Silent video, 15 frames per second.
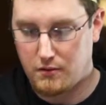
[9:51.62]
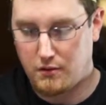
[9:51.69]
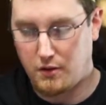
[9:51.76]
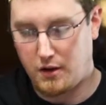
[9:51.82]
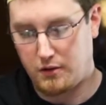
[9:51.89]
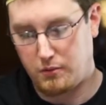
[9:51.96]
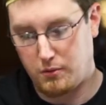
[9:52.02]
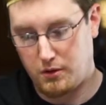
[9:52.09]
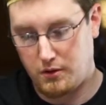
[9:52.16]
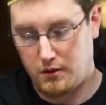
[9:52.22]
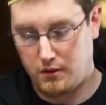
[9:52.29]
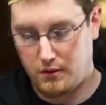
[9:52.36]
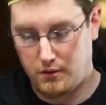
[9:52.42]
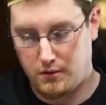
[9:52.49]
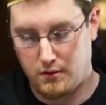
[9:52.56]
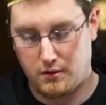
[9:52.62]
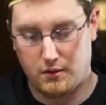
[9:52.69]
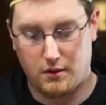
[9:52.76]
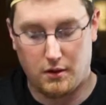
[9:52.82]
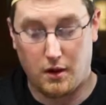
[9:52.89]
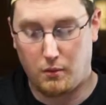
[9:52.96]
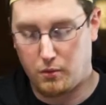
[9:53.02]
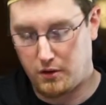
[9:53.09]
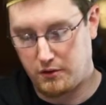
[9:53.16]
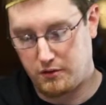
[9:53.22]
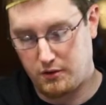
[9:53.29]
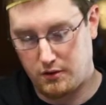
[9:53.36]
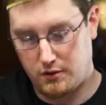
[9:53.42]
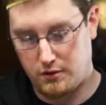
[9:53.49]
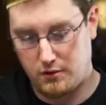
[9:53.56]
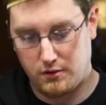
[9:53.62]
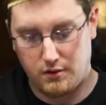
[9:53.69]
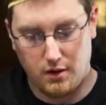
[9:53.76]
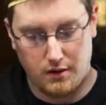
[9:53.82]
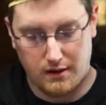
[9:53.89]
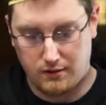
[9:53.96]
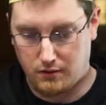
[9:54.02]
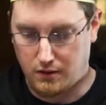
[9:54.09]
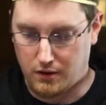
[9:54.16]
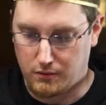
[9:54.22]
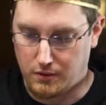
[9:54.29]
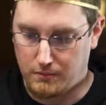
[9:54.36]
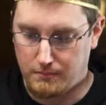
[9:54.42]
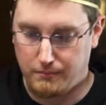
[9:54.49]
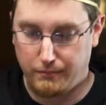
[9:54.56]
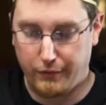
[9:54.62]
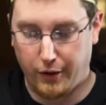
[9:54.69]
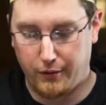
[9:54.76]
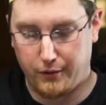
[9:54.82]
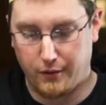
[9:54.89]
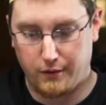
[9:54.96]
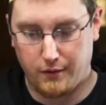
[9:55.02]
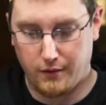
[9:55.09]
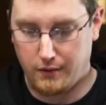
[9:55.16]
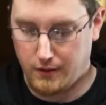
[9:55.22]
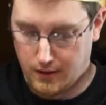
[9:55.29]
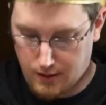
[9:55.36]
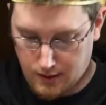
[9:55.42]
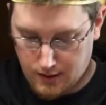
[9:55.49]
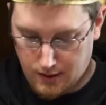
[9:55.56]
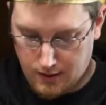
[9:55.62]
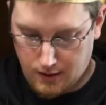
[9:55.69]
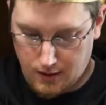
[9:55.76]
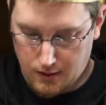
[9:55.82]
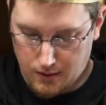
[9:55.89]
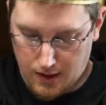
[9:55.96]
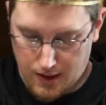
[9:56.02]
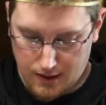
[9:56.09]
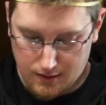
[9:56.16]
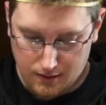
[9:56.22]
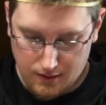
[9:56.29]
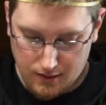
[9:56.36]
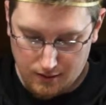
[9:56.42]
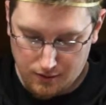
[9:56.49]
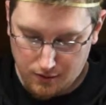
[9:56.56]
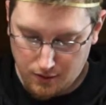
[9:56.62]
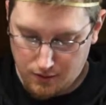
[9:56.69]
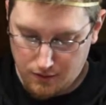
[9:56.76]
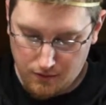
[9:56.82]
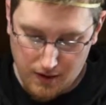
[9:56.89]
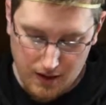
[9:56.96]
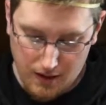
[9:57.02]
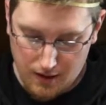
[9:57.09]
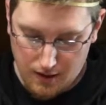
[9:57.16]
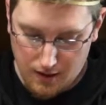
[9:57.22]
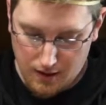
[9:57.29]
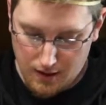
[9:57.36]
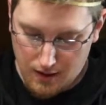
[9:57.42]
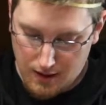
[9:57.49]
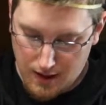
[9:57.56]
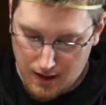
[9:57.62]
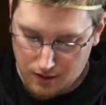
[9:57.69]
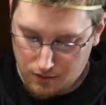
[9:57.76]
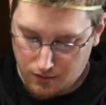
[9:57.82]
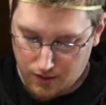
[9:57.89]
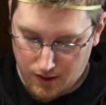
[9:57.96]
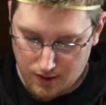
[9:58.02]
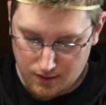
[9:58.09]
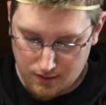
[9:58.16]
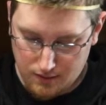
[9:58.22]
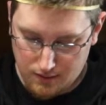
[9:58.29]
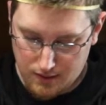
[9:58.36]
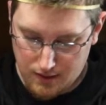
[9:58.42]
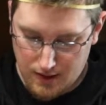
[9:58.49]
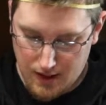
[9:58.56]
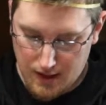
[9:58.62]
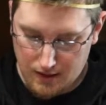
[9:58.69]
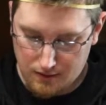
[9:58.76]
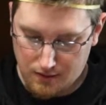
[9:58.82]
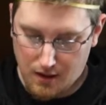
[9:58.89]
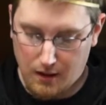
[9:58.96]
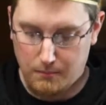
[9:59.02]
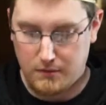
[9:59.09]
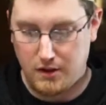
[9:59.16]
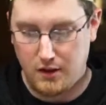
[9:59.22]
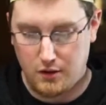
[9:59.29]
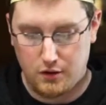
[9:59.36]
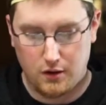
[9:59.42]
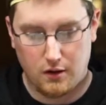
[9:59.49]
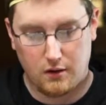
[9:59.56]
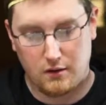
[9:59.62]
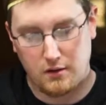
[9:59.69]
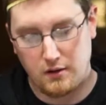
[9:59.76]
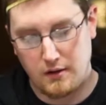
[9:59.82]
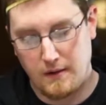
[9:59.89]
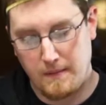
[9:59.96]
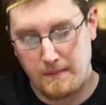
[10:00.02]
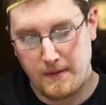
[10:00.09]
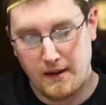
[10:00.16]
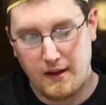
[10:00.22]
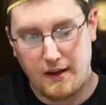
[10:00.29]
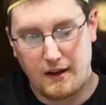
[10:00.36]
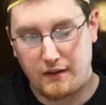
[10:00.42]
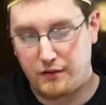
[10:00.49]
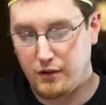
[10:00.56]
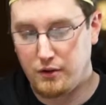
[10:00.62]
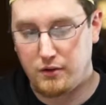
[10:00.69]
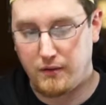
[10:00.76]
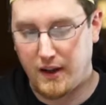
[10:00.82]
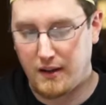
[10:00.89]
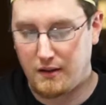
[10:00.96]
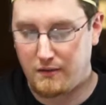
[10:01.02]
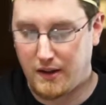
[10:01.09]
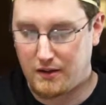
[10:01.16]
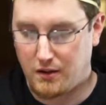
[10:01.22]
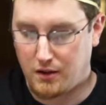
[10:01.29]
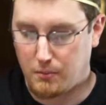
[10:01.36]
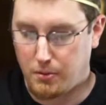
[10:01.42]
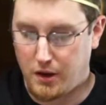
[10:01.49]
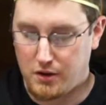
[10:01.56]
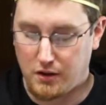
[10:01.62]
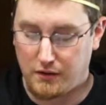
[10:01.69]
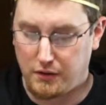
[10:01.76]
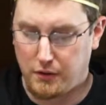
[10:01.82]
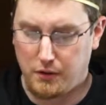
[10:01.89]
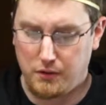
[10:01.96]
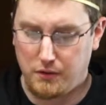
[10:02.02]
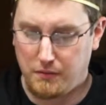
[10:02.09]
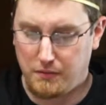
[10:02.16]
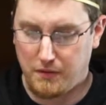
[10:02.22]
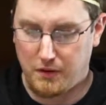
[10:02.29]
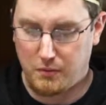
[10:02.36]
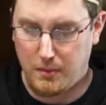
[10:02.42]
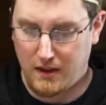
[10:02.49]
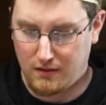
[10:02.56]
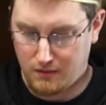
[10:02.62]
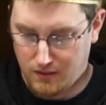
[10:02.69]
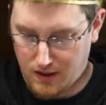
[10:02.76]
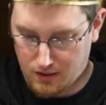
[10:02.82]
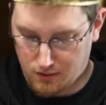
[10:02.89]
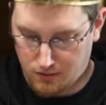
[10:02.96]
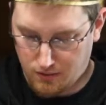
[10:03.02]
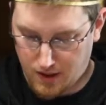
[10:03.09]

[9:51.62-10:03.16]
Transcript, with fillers: Crossword, or a word search. No, that's a crossword. Okay. Exclusive X-Files, The Day Has Come t-shirt. Exclusive Alien Facehugger plush. Exclusive Space Invaders